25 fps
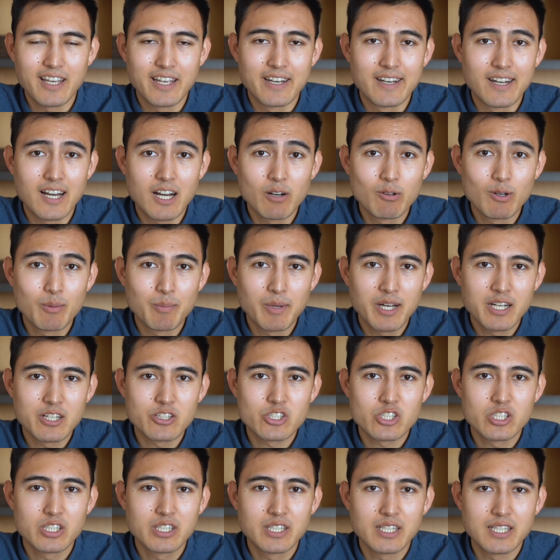and our
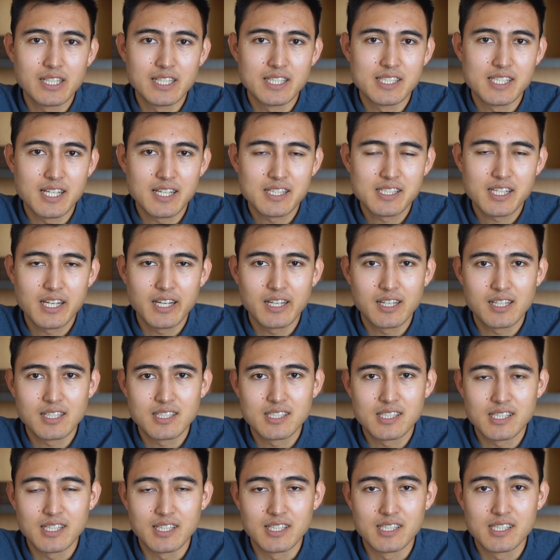manager is asking
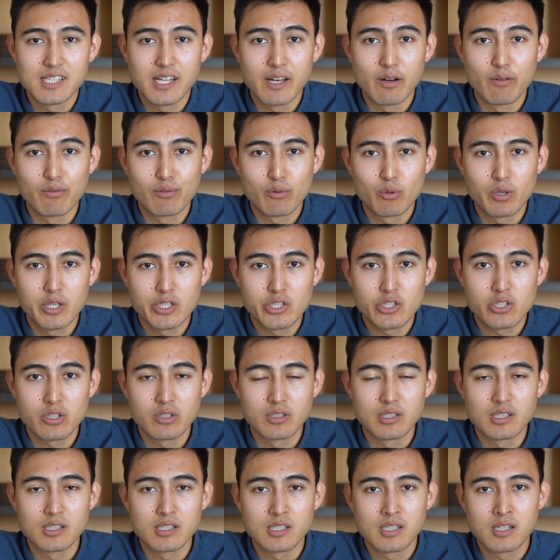us a set of
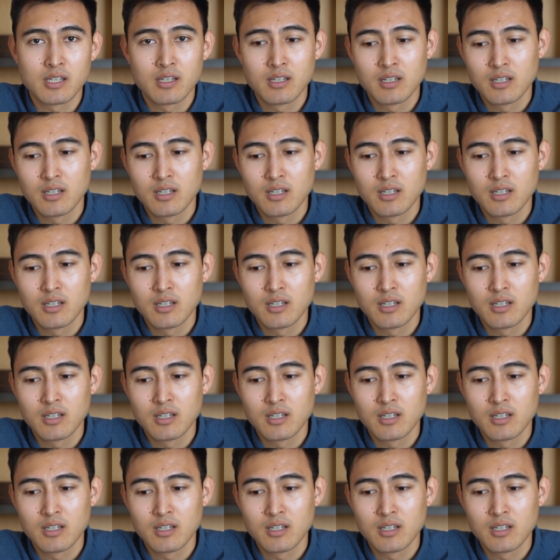questions.